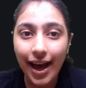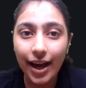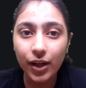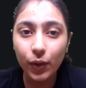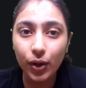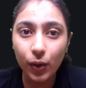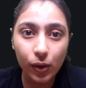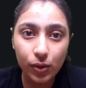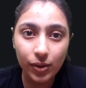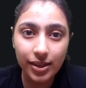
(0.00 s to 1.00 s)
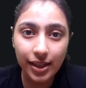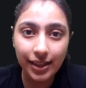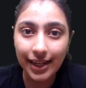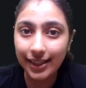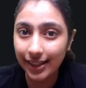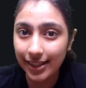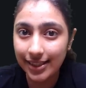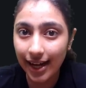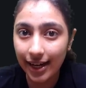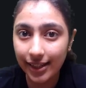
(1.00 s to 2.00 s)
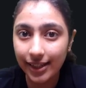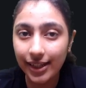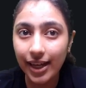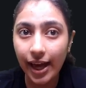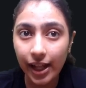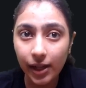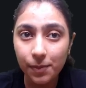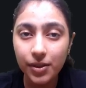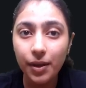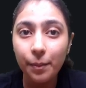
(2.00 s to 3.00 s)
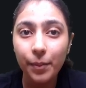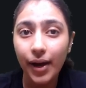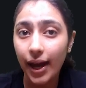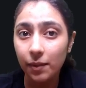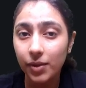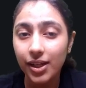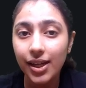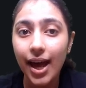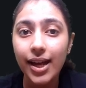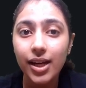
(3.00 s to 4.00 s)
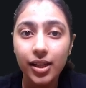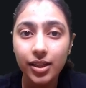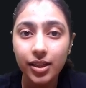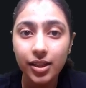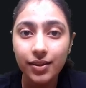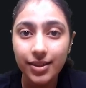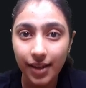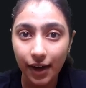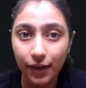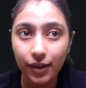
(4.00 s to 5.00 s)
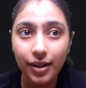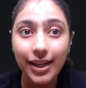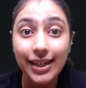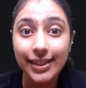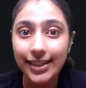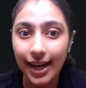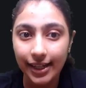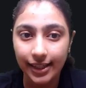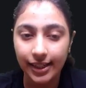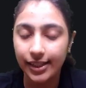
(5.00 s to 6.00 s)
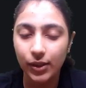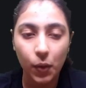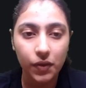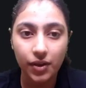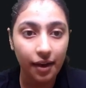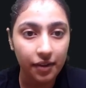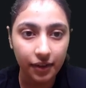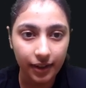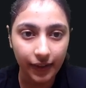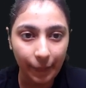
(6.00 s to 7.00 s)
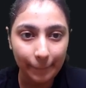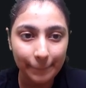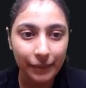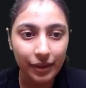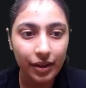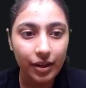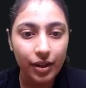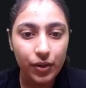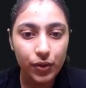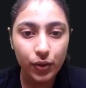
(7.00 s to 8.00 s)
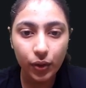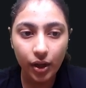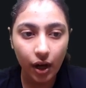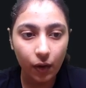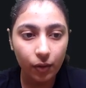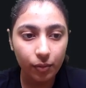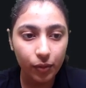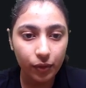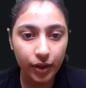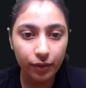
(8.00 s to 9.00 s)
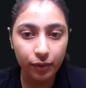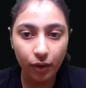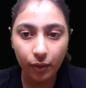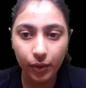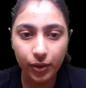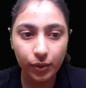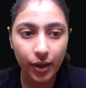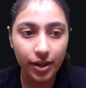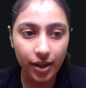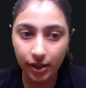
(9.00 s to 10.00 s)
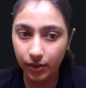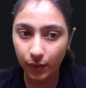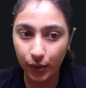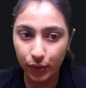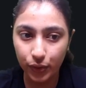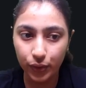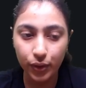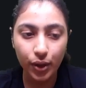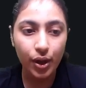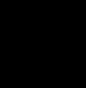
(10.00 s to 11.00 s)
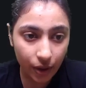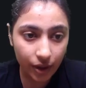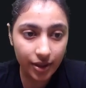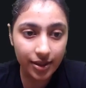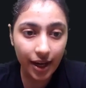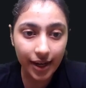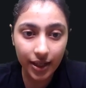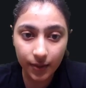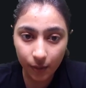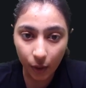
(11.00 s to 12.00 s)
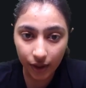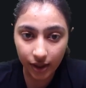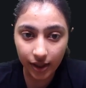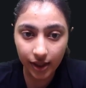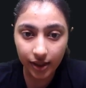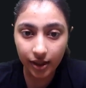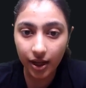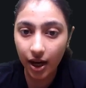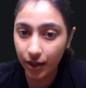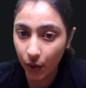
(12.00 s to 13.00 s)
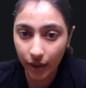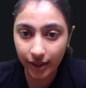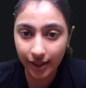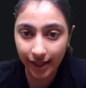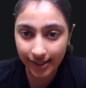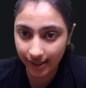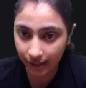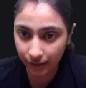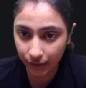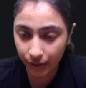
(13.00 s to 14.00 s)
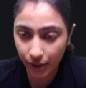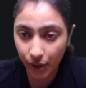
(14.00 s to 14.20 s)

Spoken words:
and you can also say that this category helps the primary and other sector indirectly, not directly. So now moving forward to our next question, workers are exploited in the unorganized sector.